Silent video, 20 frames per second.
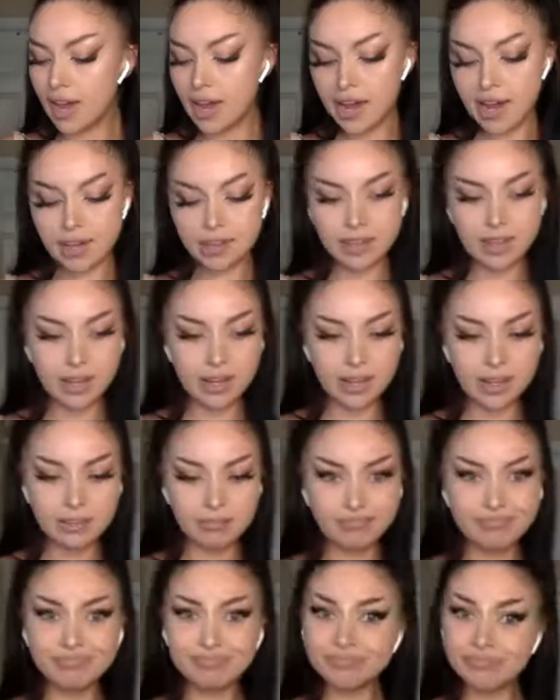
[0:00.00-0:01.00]
And
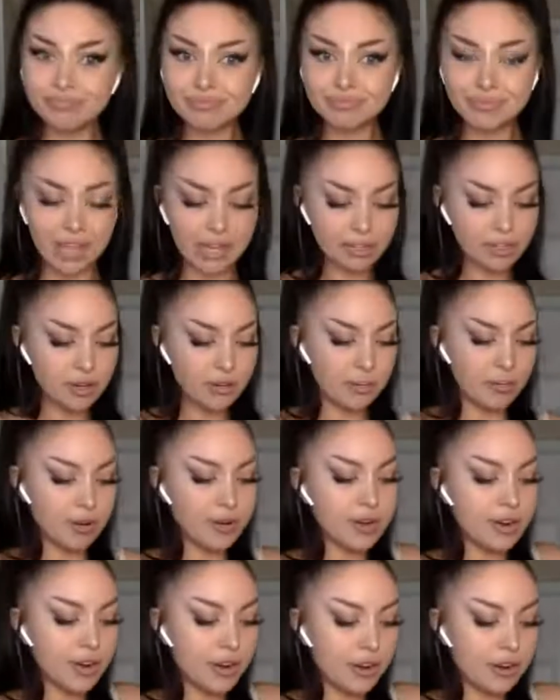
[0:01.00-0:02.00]
then that's our
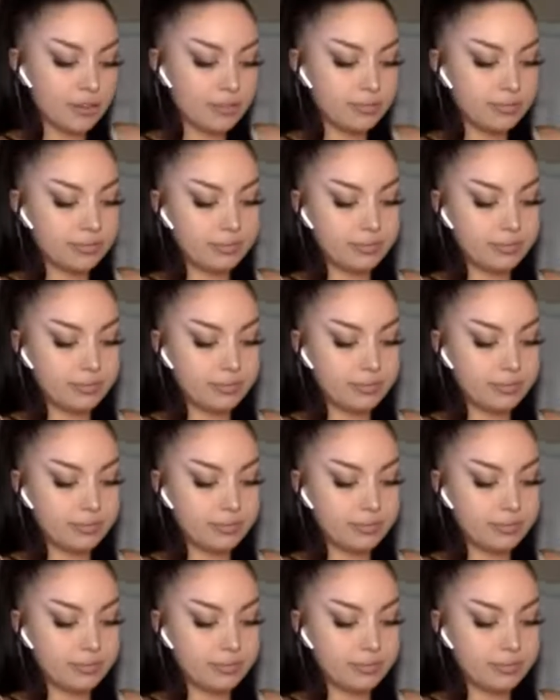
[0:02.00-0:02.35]
burger.